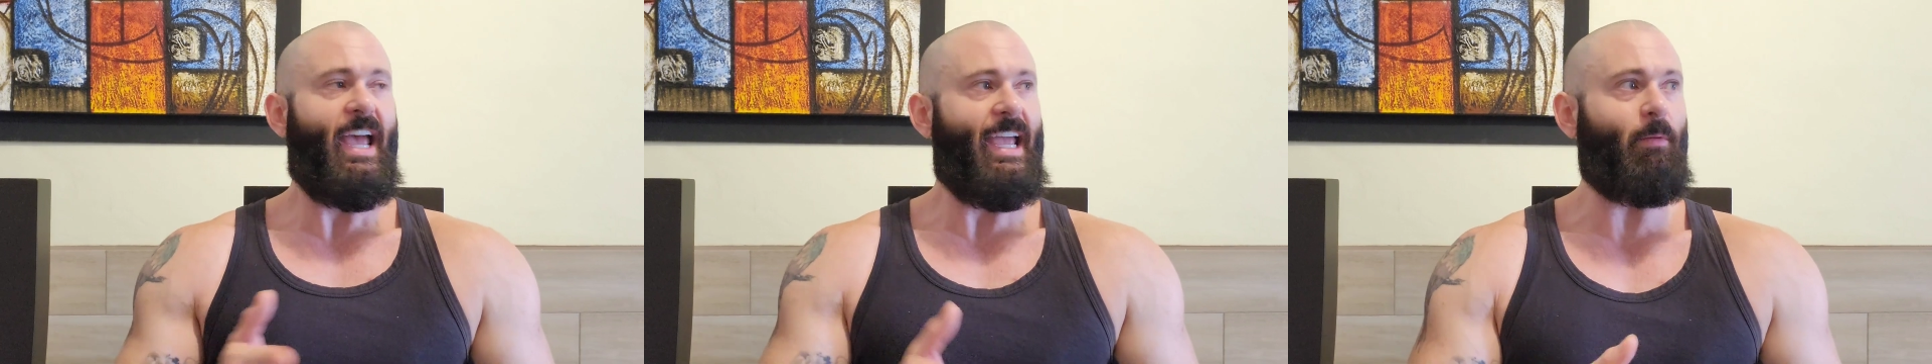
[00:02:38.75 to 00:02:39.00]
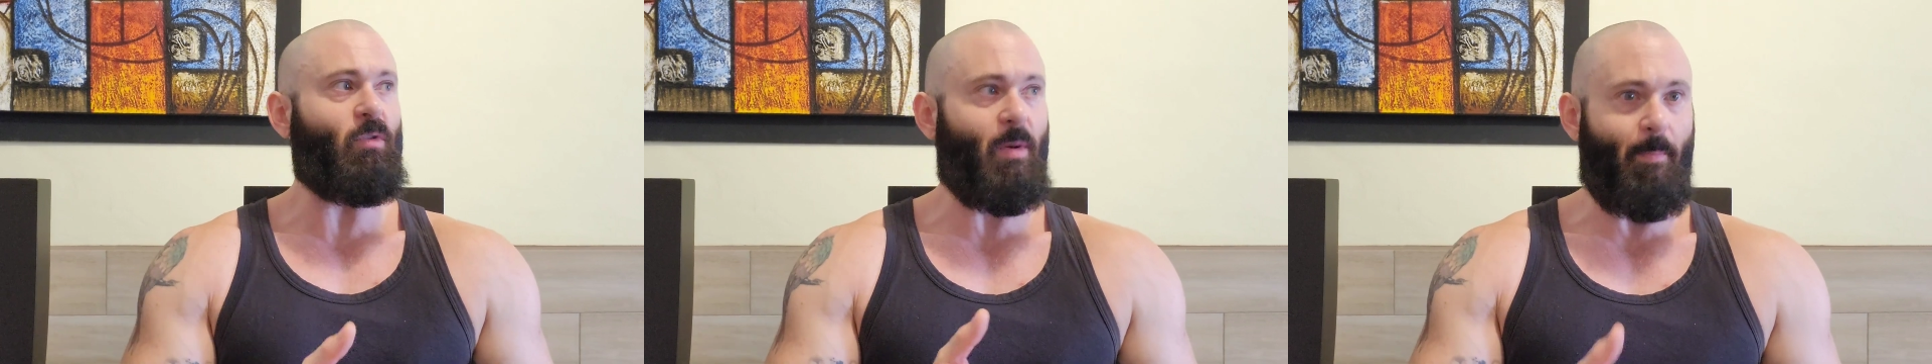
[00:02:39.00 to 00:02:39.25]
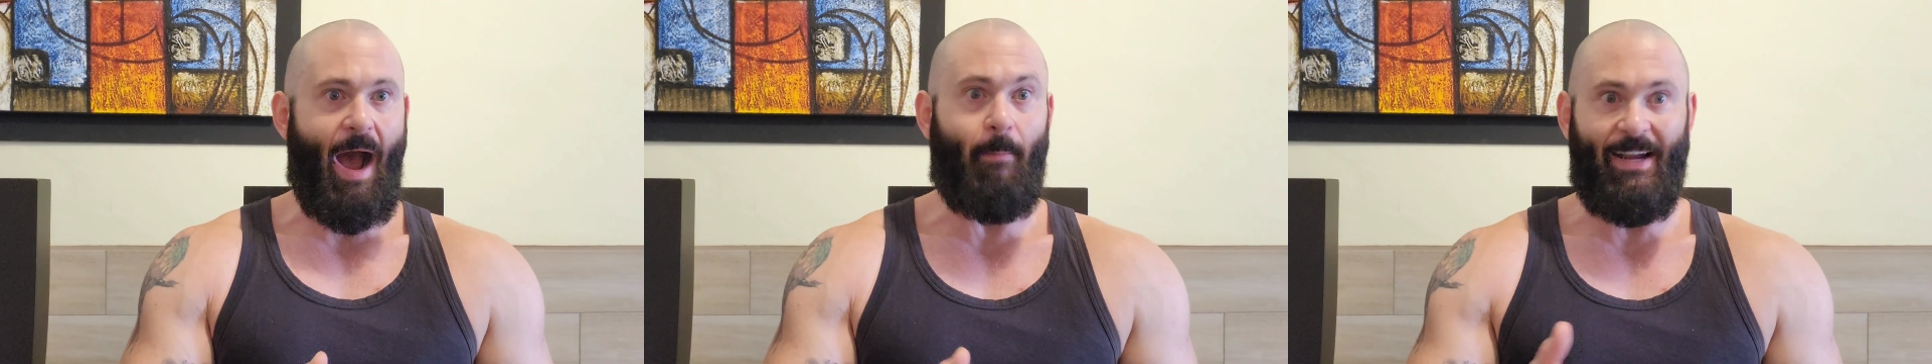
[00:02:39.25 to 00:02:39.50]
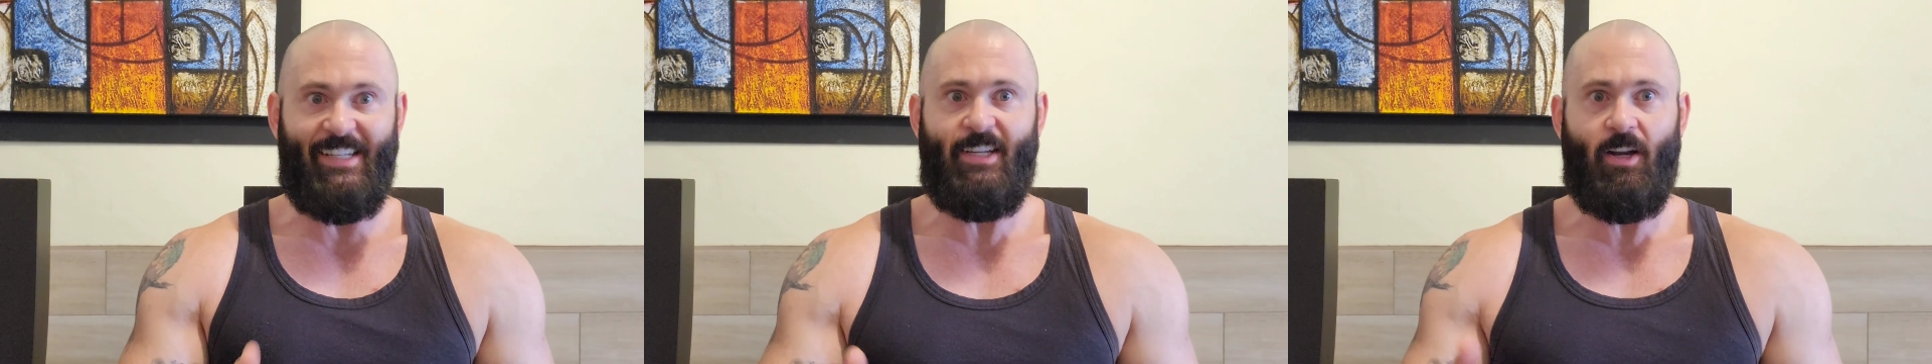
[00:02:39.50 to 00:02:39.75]
It was about
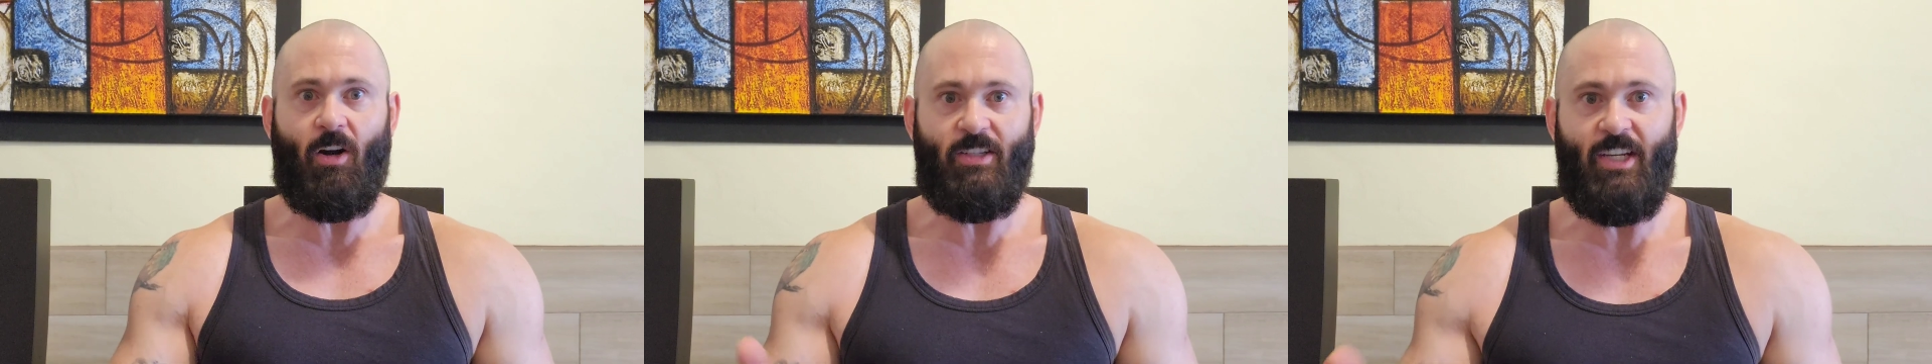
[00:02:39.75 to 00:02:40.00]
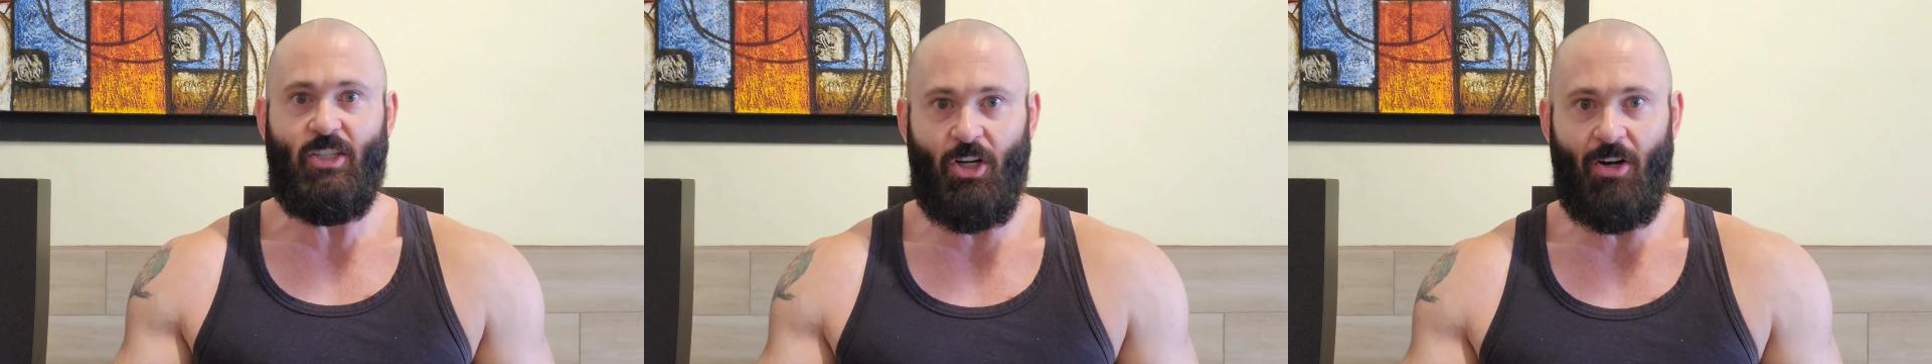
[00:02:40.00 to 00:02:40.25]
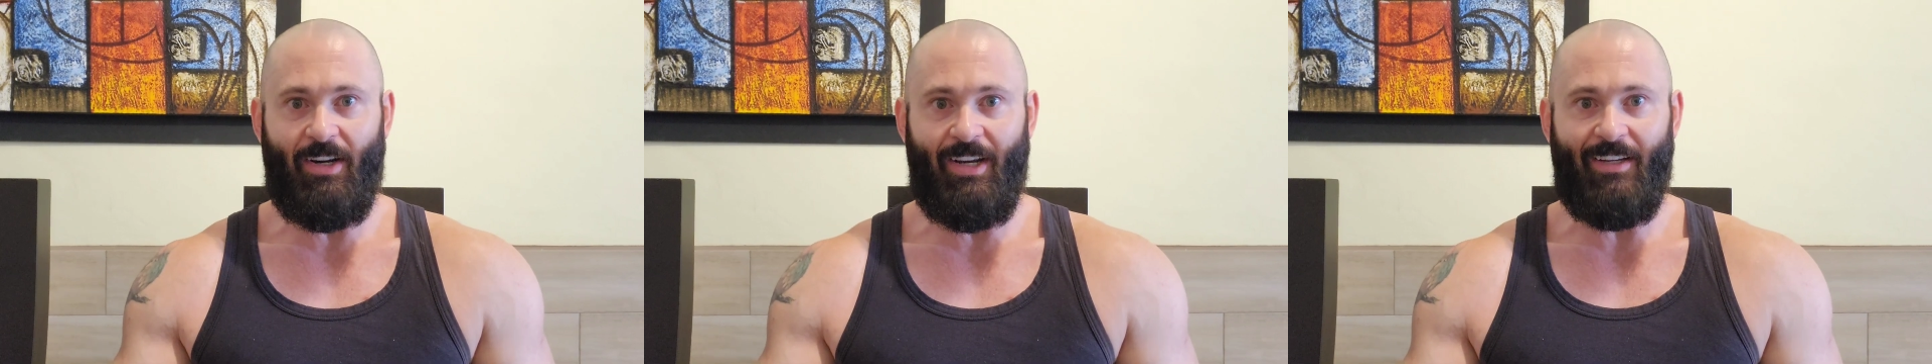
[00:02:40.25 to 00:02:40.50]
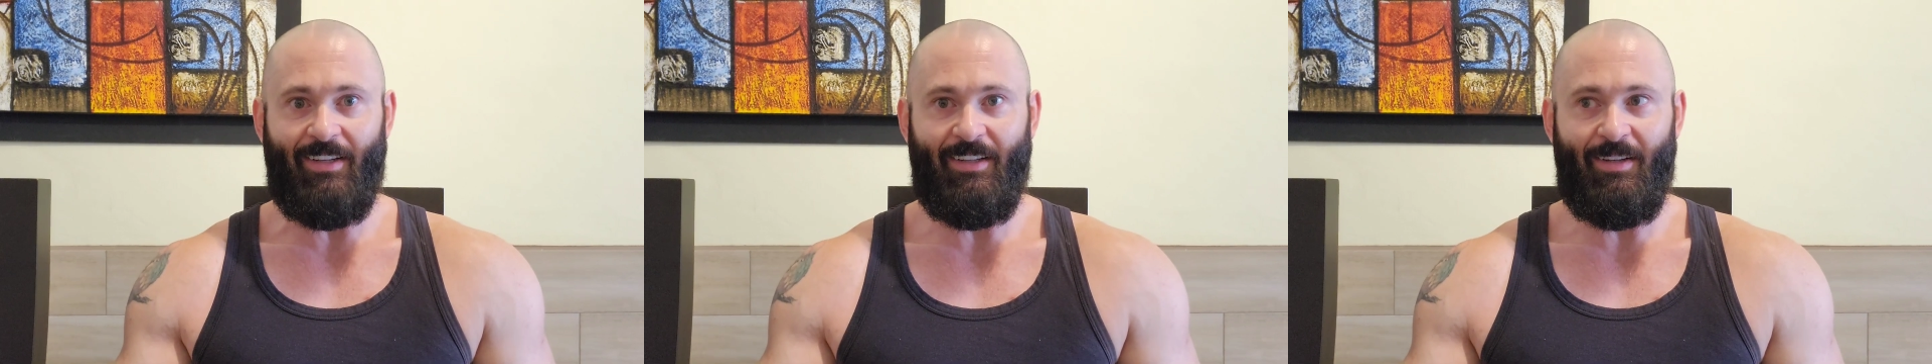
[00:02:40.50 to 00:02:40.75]
my TRT journey,
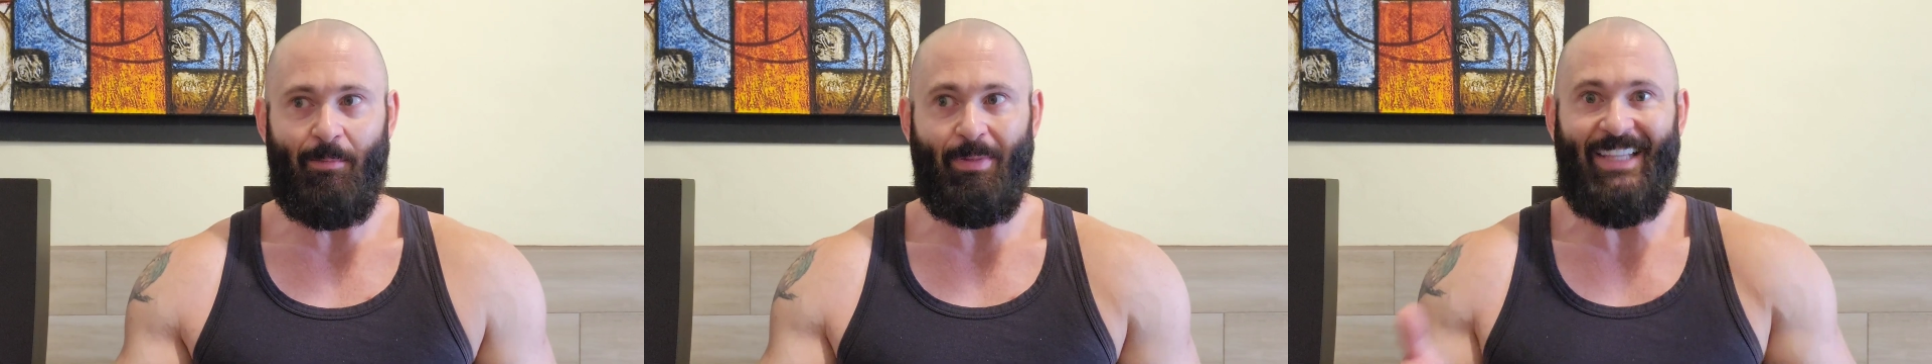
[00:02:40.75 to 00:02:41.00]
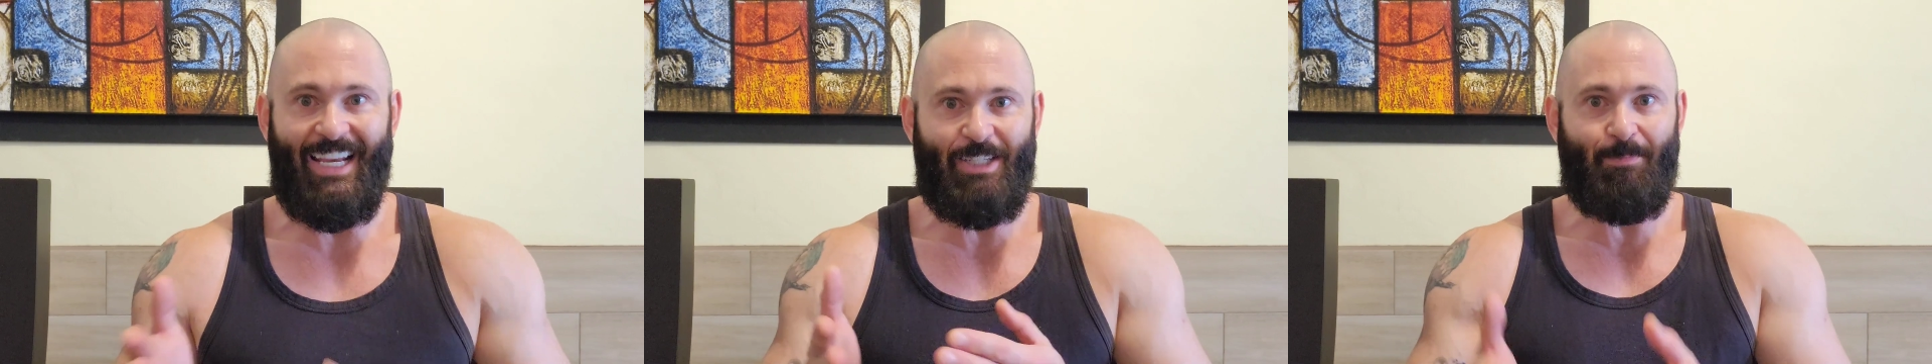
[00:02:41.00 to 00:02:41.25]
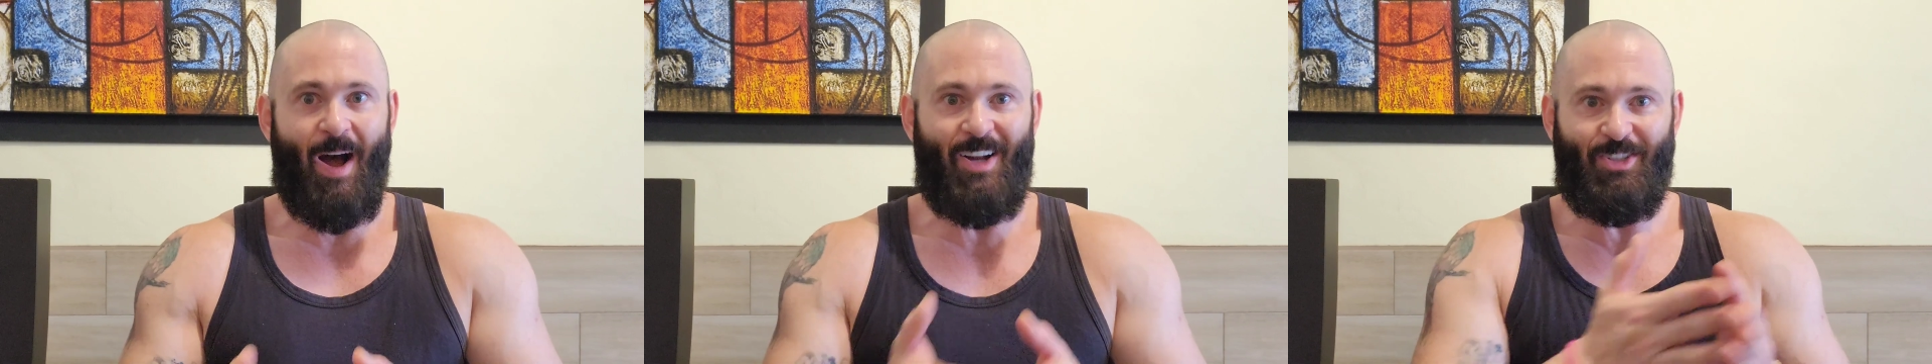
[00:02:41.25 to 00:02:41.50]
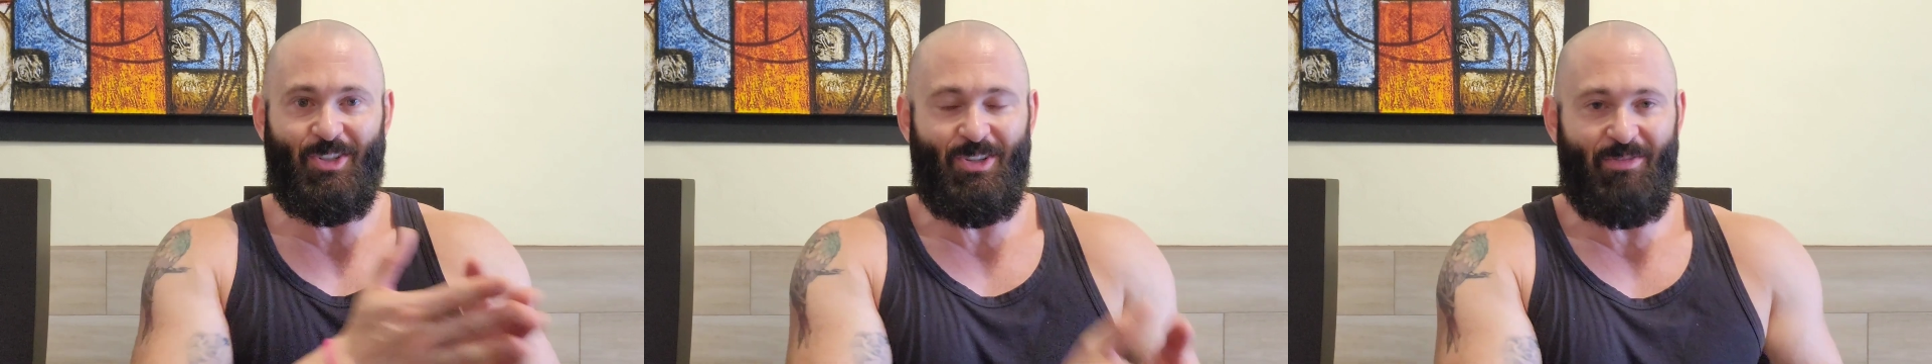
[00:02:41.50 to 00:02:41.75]
but they
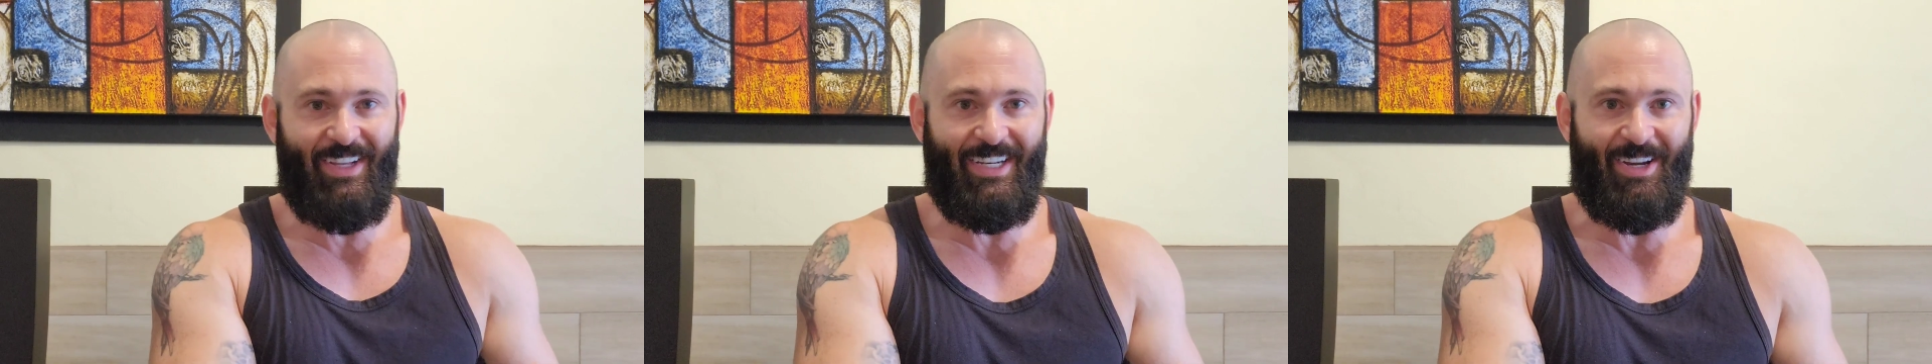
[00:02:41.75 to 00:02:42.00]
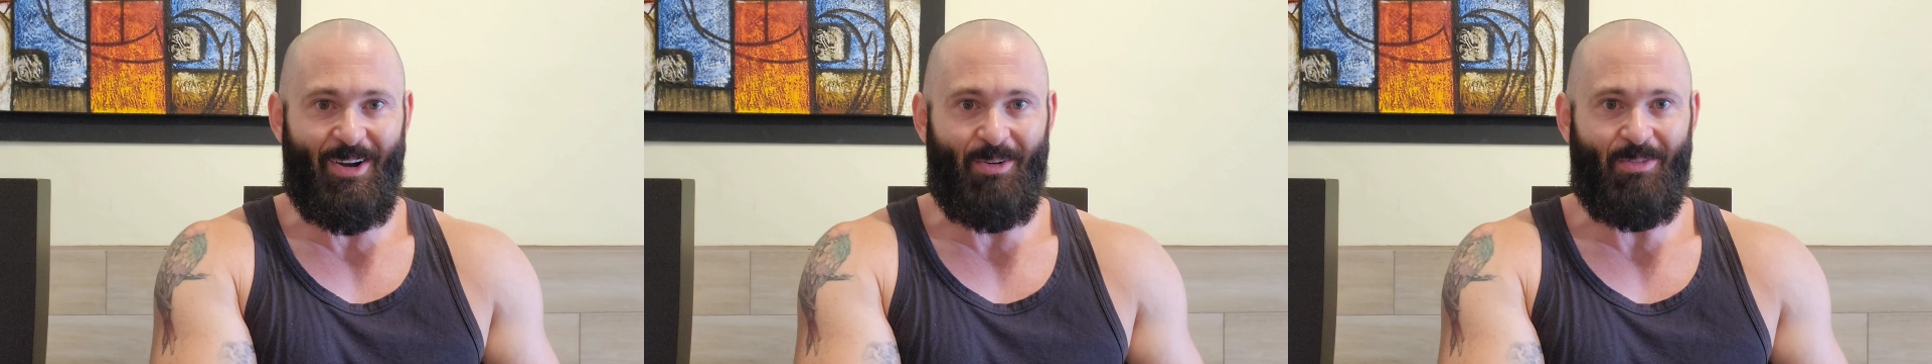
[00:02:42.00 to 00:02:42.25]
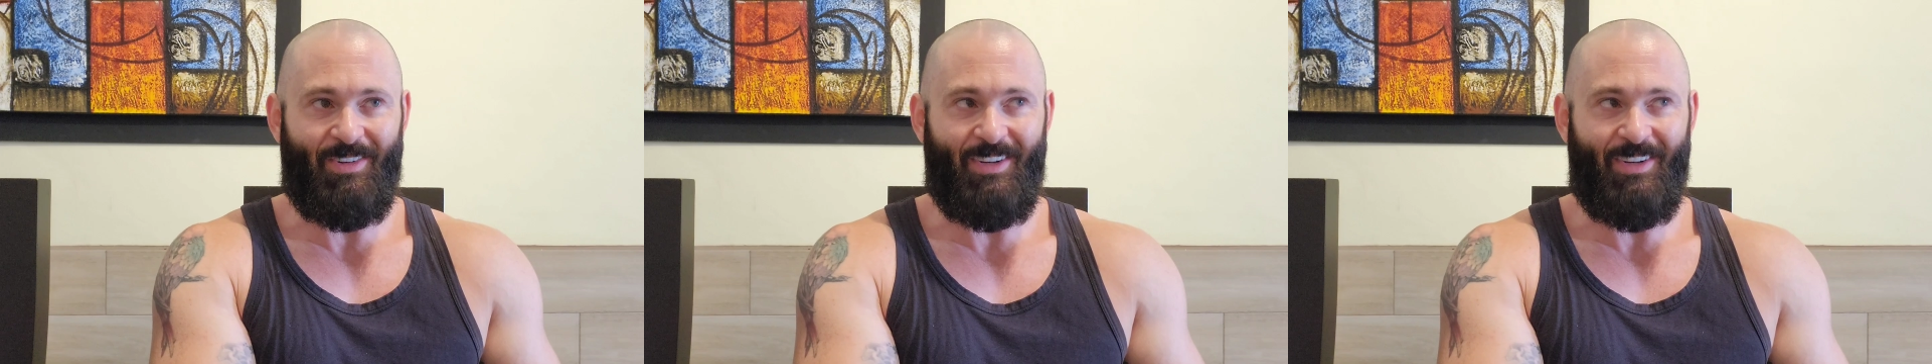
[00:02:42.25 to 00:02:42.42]
sponsored the video.